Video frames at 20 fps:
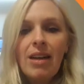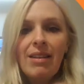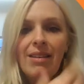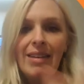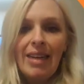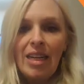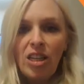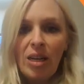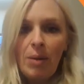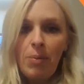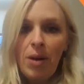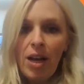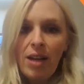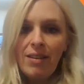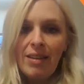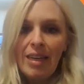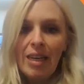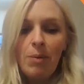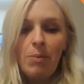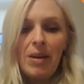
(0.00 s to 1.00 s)
Teaching
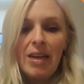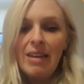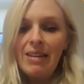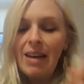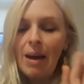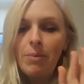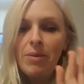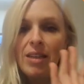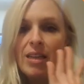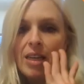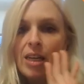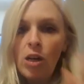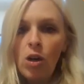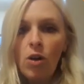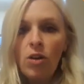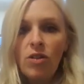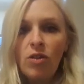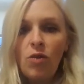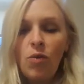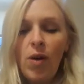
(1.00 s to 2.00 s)
blurting can be adapted in
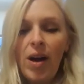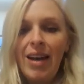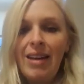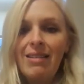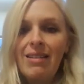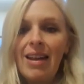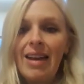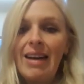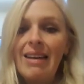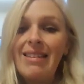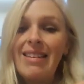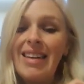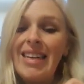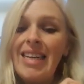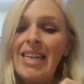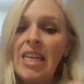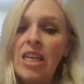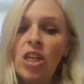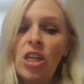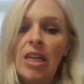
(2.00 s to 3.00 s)
lots of ways. Like I said,
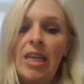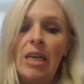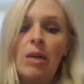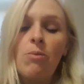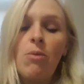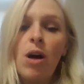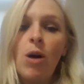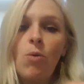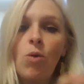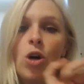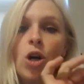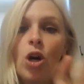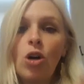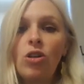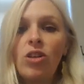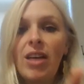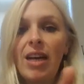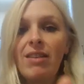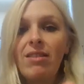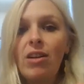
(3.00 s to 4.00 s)
initially you might want
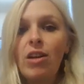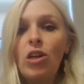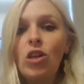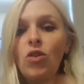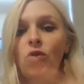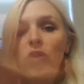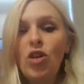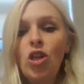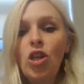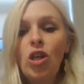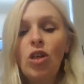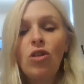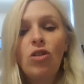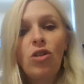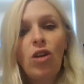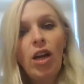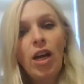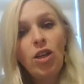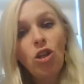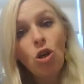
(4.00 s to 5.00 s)
context clues for students,
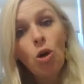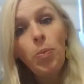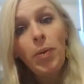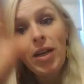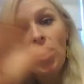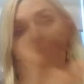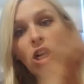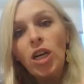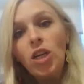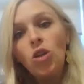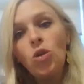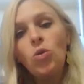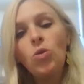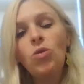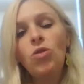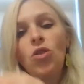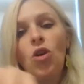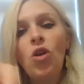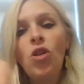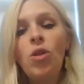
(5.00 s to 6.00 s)
so like topic
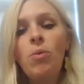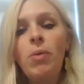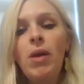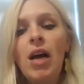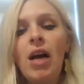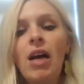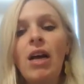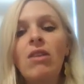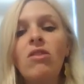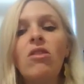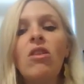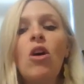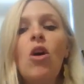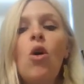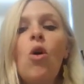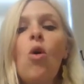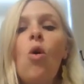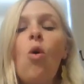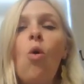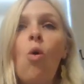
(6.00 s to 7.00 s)
titles on the blurts
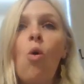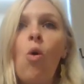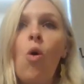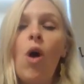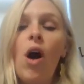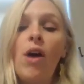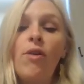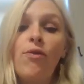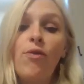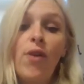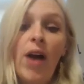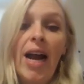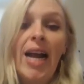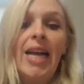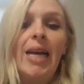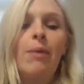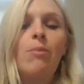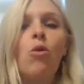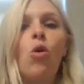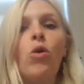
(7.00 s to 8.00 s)
or a
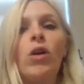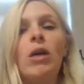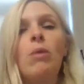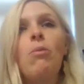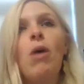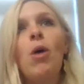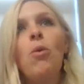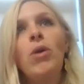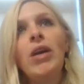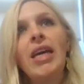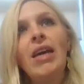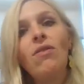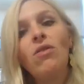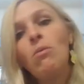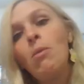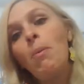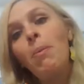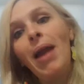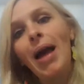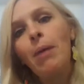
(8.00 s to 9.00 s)
frame, or you might want to give
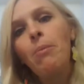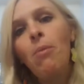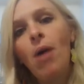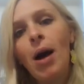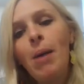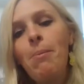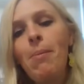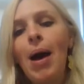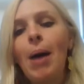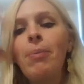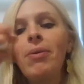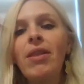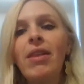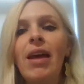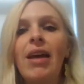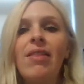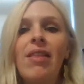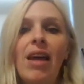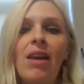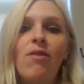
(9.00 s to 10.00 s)
them a blank mind map and
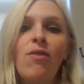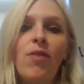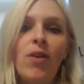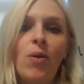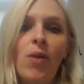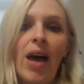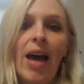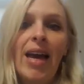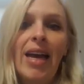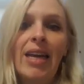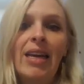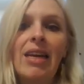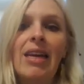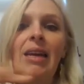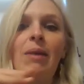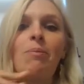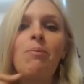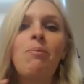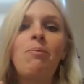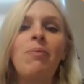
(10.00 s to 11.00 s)
they then fill that in, and
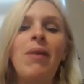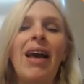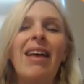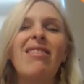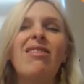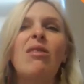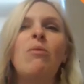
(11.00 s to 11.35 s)
it gets